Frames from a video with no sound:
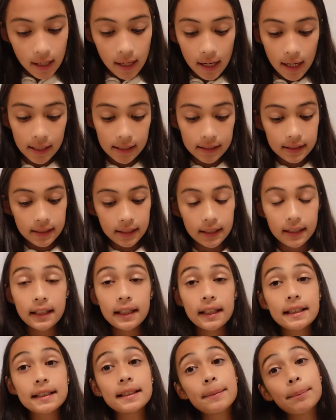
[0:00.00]
18
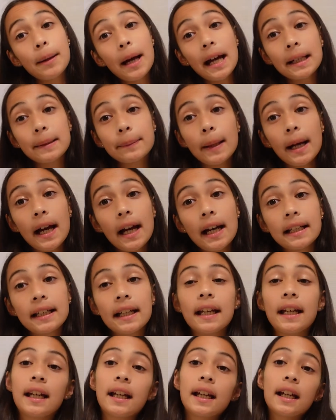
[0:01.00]
is a backpack,
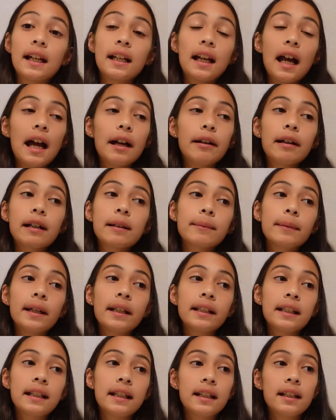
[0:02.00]
and I
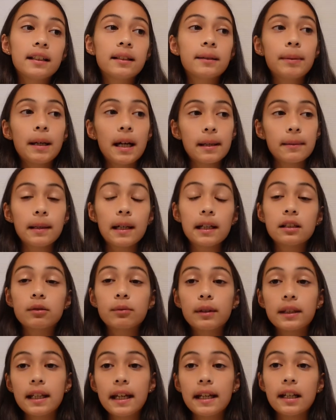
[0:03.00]
recommend getting the backpacks
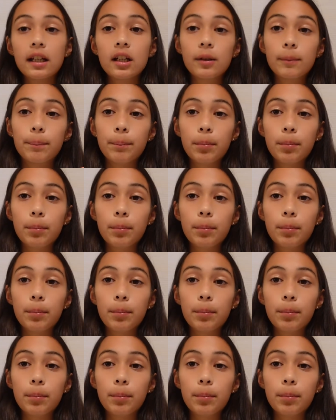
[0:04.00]
with like a